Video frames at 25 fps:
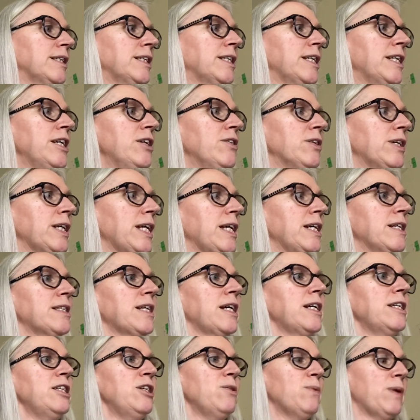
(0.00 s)
Here it is.
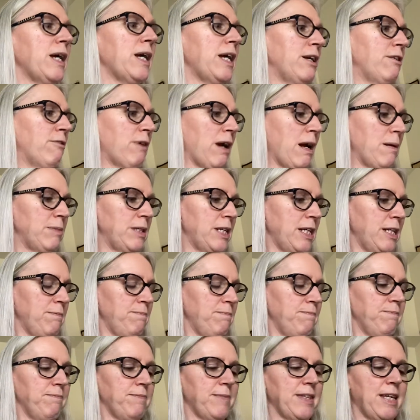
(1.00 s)
I knew I had grabbed it.
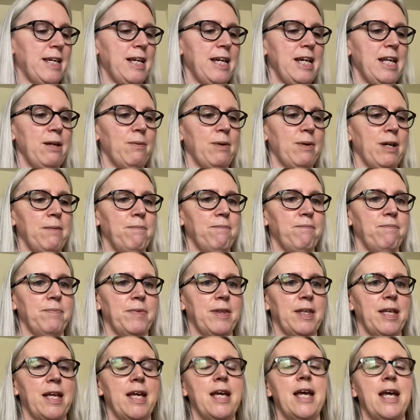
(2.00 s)
Anyway,
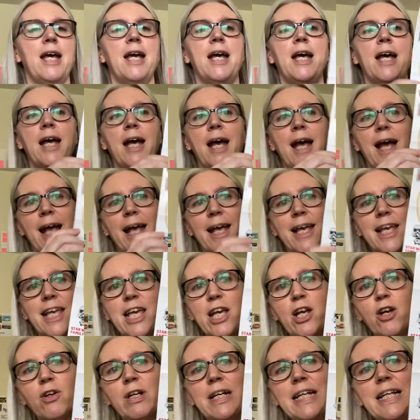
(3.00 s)

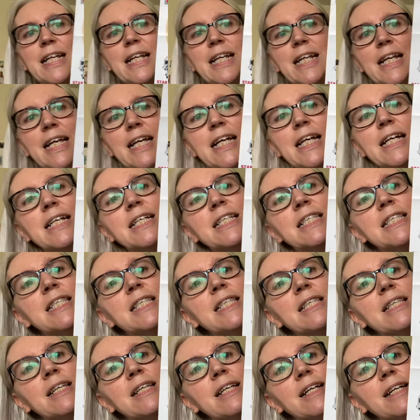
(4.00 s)
here it is.